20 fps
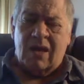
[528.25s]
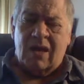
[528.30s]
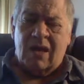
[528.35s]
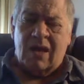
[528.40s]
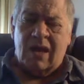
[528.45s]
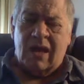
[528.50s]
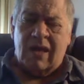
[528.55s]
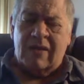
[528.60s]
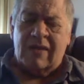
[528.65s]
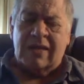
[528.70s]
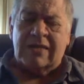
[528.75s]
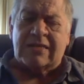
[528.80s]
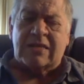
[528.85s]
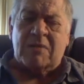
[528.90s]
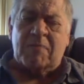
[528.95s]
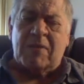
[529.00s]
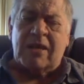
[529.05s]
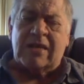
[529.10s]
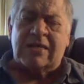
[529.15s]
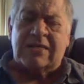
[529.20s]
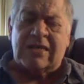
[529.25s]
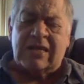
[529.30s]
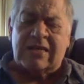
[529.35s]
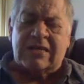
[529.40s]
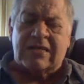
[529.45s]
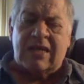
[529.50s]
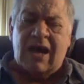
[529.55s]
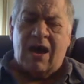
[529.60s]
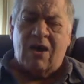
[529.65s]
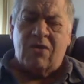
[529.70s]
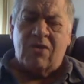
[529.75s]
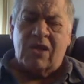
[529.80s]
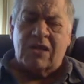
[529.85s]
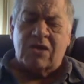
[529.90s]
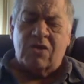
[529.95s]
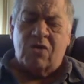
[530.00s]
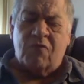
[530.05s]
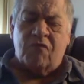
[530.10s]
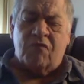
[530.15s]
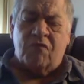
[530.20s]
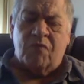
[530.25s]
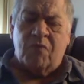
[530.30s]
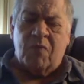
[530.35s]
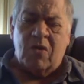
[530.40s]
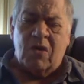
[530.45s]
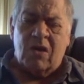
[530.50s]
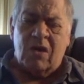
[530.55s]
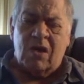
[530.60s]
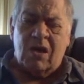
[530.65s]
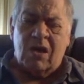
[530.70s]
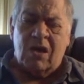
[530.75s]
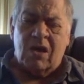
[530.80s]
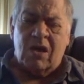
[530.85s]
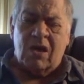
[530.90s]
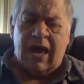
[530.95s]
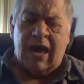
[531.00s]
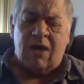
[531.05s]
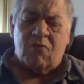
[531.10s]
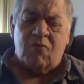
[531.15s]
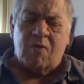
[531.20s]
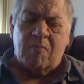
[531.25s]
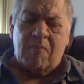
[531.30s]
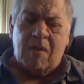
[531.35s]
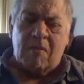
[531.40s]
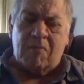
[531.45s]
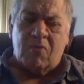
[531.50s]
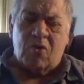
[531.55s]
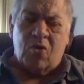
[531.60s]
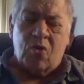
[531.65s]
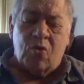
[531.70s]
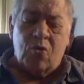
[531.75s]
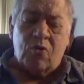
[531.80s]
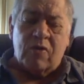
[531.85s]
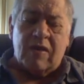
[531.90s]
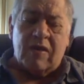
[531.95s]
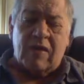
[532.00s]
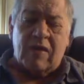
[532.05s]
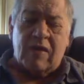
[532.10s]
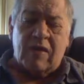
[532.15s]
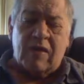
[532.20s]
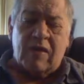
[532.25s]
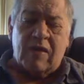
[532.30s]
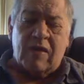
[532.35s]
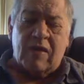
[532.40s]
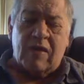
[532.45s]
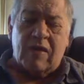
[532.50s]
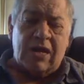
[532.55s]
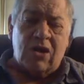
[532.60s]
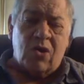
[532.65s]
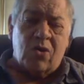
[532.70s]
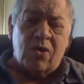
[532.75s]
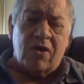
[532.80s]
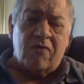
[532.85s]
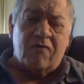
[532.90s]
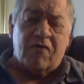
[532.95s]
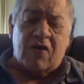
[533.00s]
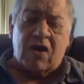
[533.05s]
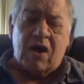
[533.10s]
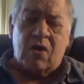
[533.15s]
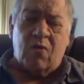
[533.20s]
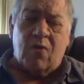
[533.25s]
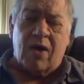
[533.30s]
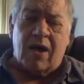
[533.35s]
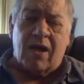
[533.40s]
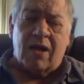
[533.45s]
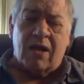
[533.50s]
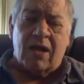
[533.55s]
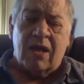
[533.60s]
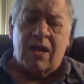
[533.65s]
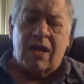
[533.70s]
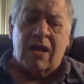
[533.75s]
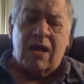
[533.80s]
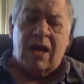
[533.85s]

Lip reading: And then somebody sits down that you can't remember who they are, but they know you very well.